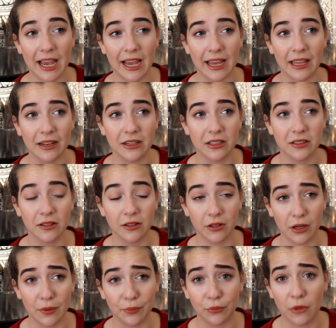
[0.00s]
and
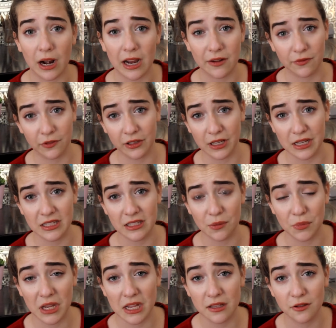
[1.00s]
rightfully
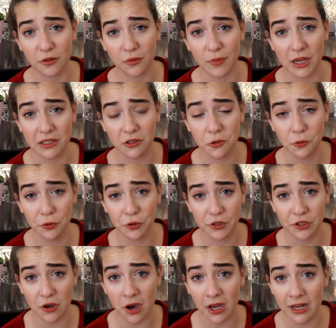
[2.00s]
some kids from my school
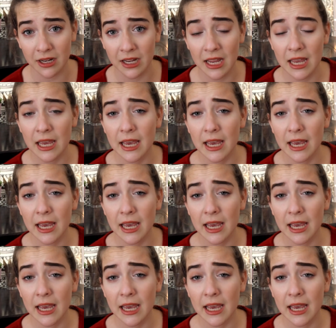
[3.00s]
saw it,